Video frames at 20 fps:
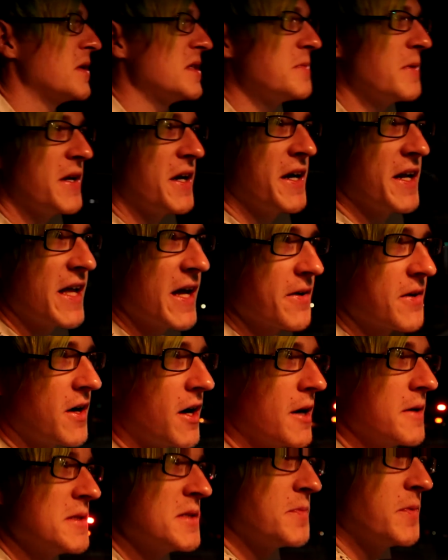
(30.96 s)
Supposed to be cutting out
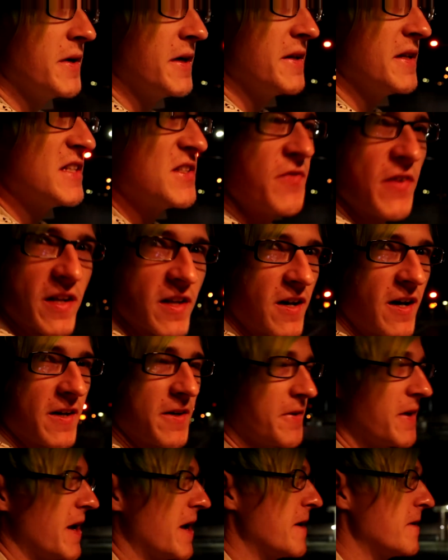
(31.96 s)
cards, but it's VidCon,
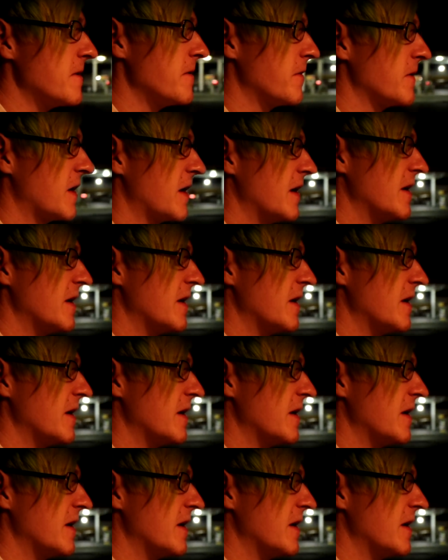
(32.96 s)
okay? No one